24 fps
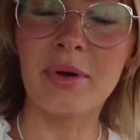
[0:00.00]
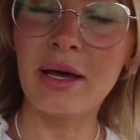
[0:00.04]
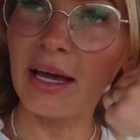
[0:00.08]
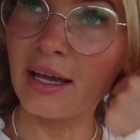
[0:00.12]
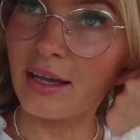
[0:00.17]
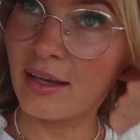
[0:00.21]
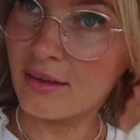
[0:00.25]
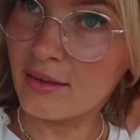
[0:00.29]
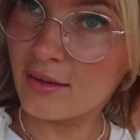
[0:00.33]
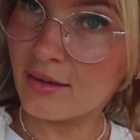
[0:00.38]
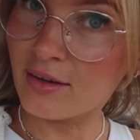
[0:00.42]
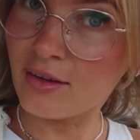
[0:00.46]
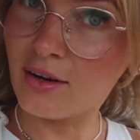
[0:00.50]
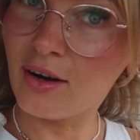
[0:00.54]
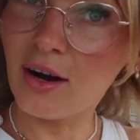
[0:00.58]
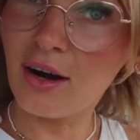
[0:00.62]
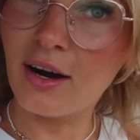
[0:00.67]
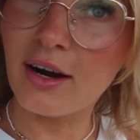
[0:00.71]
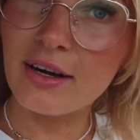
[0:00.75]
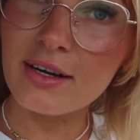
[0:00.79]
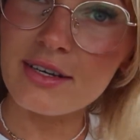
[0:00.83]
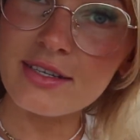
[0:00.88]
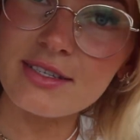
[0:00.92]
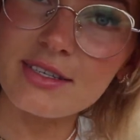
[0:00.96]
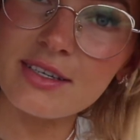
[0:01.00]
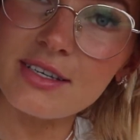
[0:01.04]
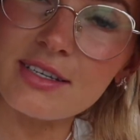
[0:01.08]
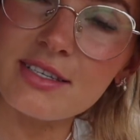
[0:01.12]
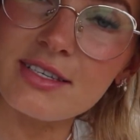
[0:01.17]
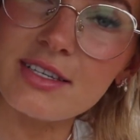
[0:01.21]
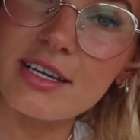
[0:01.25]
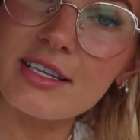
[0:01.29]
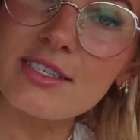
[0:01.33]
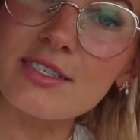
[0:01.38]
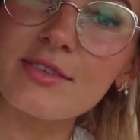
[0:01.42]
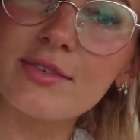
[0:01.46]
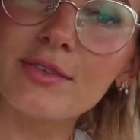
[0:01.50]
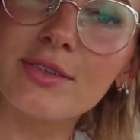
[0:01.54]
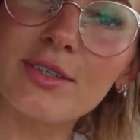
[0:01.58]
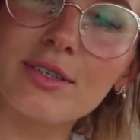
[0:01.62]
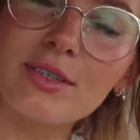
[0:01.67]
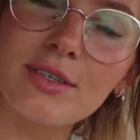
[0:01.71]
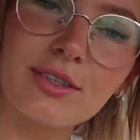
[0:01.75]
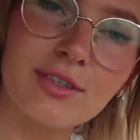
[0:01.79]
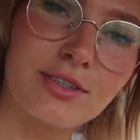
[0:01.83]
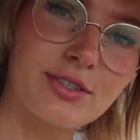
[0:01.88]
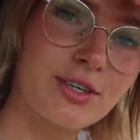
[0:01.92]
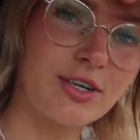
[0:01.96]
back in the car,
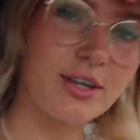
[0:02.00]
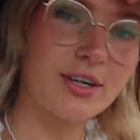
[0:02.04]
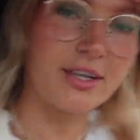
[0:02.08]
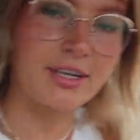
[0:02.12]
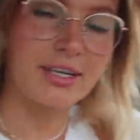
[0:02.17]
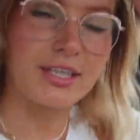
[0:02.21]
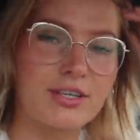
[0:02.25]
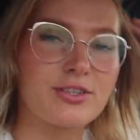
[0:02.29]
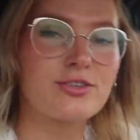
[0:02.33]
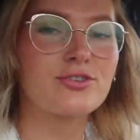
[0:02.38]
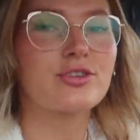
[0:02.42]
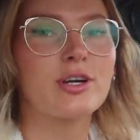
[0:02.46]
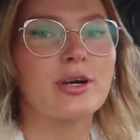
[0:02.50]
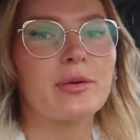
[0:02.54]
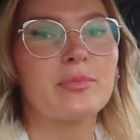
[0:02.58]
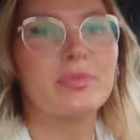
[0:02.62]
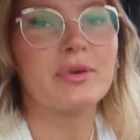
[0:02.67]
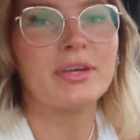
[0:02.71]
successful Target trip.